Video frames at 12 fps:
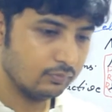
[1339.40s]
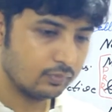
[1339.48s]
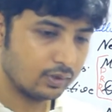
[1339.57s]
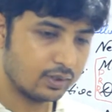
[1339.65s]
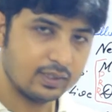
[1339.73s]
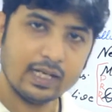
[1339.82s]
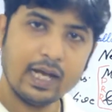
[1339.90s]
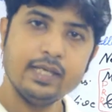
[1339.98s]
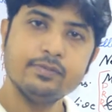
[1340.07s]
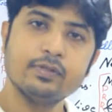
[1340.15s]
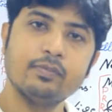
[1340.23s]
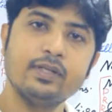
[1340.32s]
The
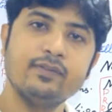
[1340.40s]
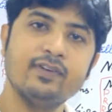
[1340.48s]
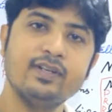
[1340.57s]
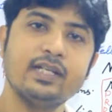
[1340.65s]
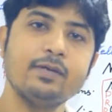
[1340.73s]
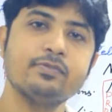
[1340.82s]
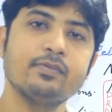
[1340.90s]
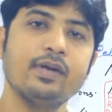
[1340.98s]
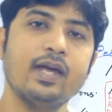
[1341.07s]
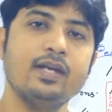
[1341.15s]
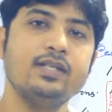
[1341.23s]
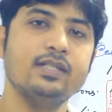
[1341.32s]
types of different types of
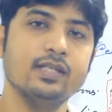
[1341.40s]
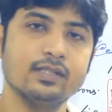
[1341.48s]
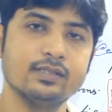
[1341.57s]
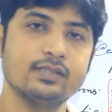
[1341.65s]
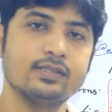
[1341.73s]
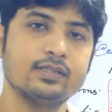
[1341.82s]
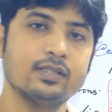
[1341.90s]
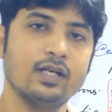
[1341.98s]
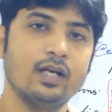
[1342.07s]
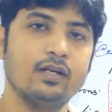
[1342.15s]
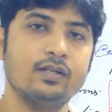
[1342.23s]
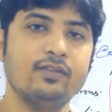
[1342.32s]
antigens
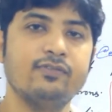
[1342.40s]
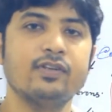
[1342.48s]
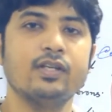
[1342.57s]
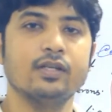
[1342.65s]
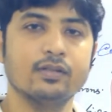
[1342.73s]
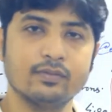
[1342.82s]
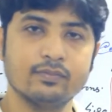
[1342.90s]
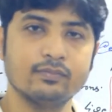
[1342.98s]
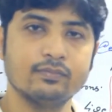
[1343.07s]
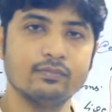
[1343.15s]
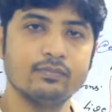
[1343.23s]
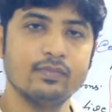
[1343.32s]
are differing.
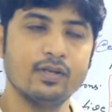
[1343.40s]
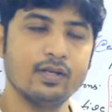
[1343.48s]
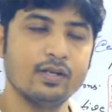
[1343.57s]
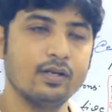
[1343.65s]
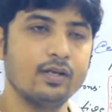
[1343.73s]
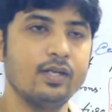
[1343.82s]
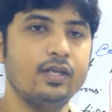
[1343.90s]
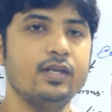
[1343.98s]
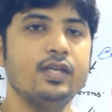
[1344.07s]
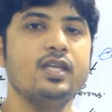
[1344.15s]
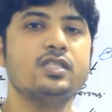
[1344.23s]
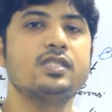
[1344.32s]
In
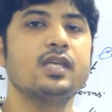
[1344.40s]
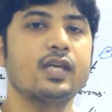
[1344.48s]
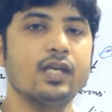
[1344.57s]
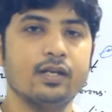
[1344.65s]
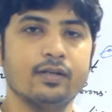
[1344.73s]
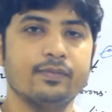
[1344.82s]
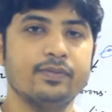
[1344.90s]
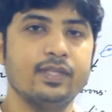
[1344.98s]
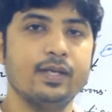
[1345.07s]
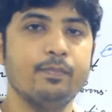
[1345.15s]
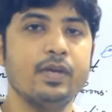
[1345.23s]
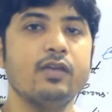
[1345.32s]
each second
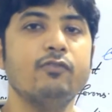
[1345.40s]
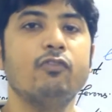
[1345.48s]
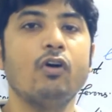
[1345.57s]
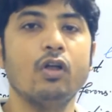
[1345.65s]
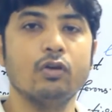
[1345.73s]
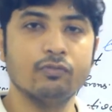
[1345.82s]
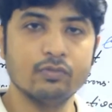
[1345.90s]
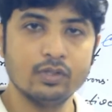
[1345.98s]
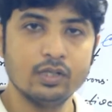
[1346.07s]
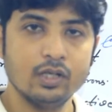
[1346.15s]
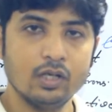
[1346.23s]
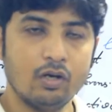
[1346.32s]
they may evolve
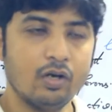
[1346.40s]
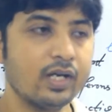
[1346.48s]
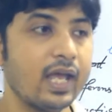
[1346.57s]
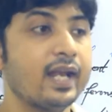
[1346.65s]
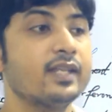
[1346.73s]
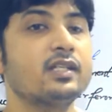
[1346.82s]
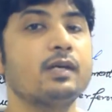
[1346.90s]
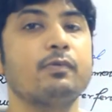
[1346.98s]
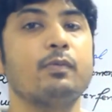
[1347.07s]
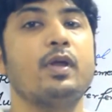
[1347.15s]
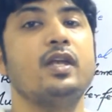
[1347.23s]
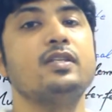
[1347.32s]
or another type
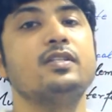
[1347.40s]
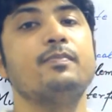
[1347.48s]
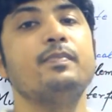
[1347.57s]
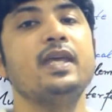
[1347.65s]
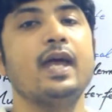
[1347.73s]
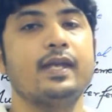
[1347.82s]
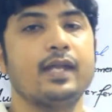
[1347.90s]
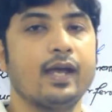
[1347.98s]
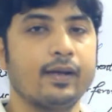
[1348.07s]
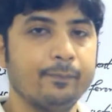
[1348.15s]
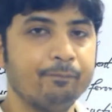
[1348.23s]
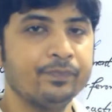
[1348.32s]
of antigen may
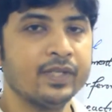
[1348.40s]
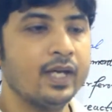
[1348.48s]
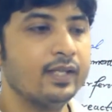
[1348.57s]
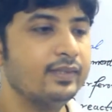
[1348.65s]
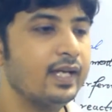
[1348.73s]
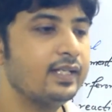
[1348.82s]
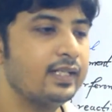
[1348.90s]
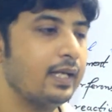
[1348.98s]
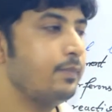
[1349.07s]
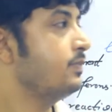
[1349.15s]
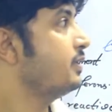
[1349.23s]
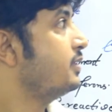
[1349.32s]
attack. That
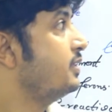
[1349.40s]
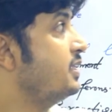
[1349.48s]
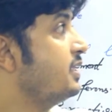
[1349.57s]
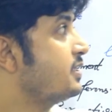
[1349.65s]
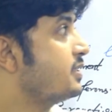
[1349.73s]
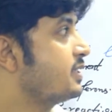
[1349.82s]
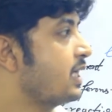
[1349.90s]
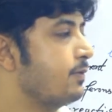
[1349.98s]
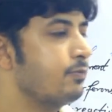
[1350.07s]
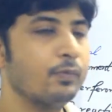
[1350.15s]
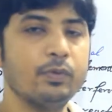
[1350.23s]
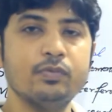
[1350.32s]
time this type
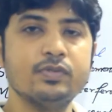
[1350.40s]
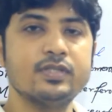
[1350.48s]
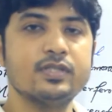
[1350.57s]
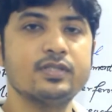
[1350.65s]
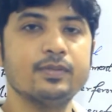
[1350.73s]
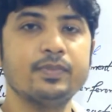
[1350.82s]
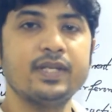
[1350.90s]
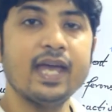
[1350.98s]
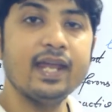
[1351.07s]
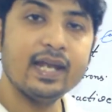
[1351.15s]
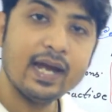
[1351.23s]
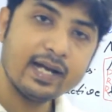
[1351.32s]
of immune system
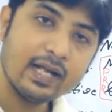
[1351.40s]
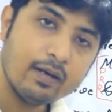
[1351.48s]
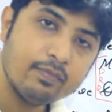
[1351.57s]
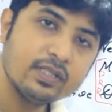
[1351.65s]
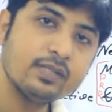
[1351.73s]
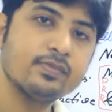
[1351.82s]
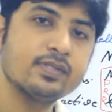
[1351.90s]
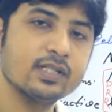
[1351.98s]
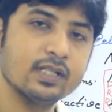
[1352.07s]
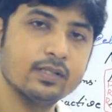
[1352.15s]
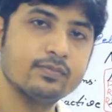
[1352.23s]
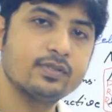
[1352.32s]
can adapt
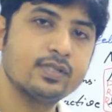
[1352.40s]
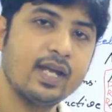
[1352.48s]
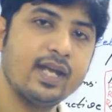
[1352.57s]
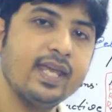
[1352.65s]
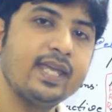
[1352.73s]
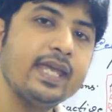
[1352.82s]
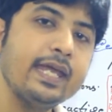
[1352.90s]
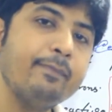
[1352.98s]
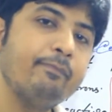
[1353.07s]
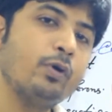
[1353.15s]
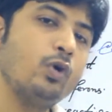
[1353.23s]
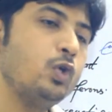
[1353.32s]
themselves and
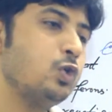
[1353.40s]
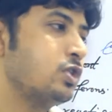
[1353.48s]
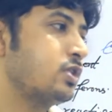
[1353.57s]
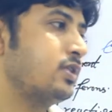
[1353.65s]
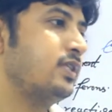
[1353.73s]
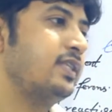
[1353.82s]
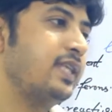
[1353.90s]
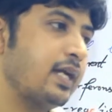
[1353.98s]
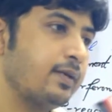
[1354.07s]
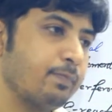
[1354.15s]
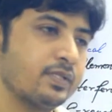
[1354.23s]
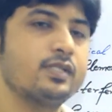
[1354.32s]
again produce
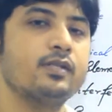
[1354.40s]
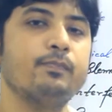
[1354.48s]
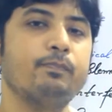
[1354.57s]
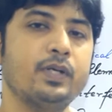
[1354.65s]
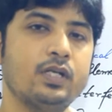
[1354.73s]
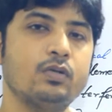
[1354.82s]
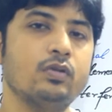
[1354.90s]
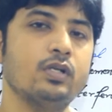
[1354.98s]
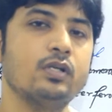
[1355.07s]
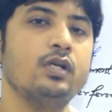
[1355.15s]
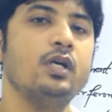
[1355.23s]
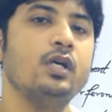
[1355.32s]
that particular